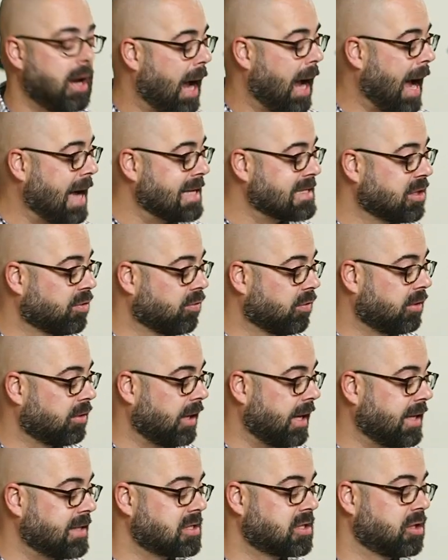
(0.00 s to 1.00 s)
as it
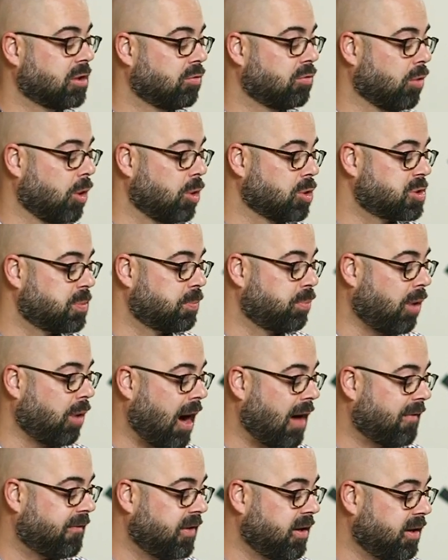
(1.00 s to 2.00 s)
relates to gross
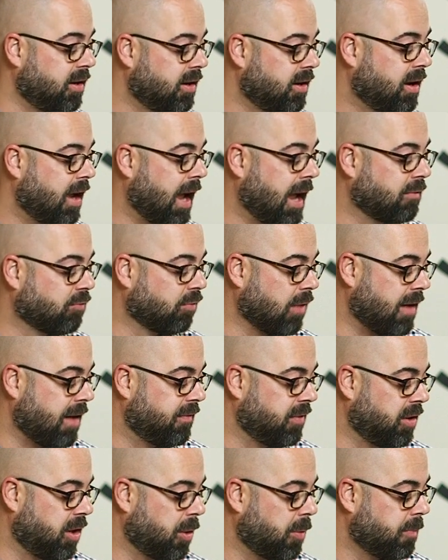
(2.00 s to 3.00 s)
profit and
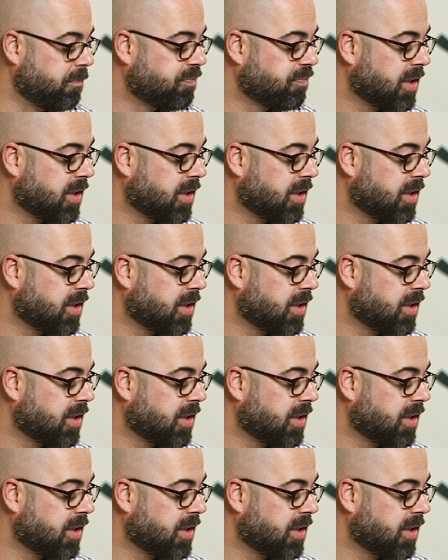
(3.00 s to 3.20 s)
revenue.